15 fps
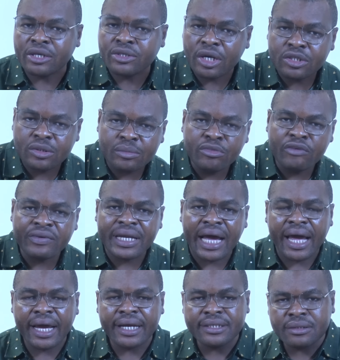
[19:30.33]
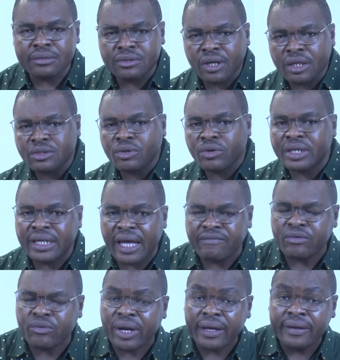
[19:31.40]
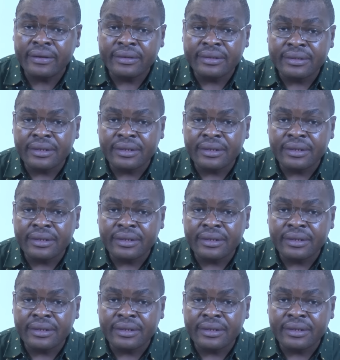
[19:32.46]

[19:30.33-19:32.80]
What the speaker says: You are just moving ahead, just going everywhere.